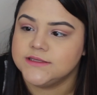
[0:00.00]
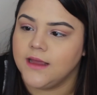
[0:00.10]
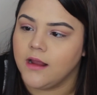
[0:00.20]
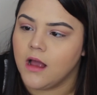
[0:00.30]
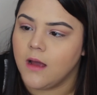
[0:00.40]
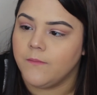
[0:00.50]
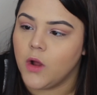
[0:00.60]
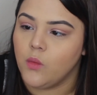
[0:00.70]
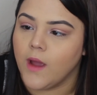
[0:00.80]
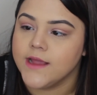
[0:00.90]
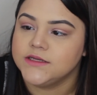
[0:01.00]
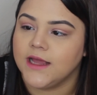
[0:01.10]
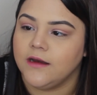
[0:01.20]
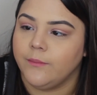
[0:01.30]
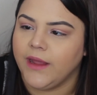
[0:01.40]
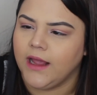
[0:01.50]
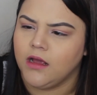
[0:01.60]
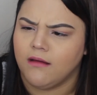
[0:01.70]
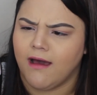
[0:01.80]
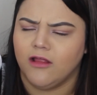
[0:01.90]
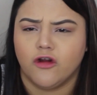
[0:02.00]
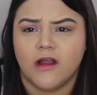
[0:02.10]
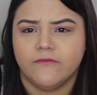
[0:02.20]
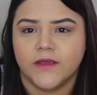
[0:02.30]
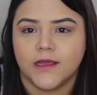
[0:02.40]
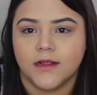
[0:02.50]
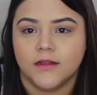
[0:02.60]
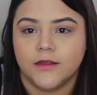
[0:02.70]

is like a white and pink holographic